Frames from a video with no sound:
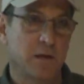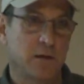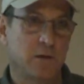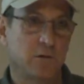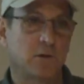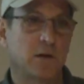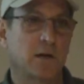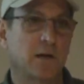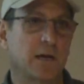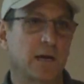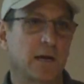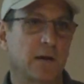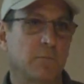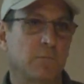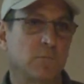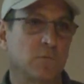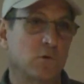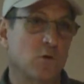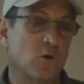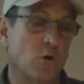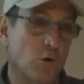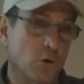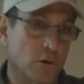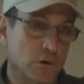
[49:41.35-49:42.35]
You can get them
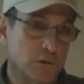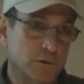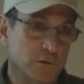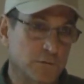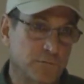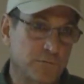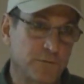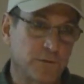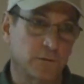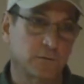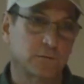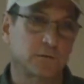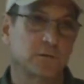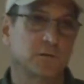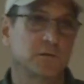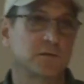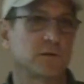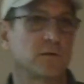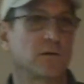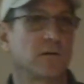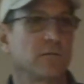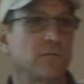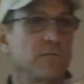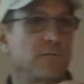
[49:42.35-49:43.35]
coarser
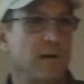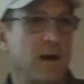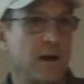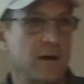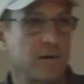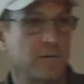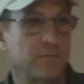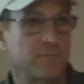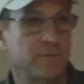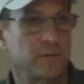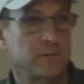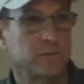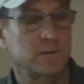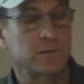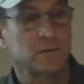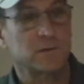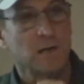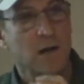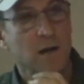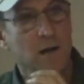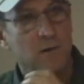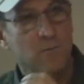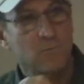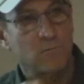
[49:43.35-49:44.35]
filters or finer
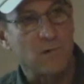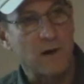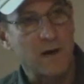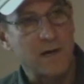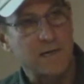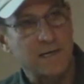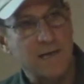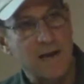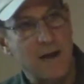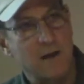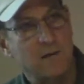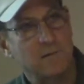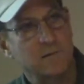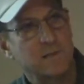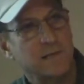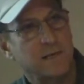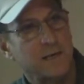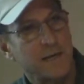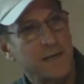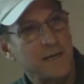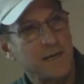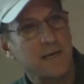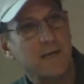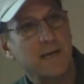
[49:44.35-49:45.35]
filters right down
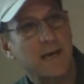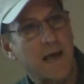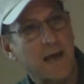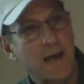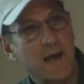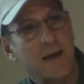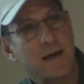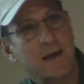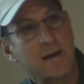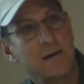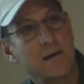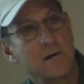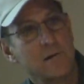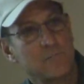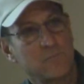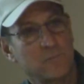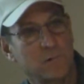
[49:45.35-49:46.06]
to EK,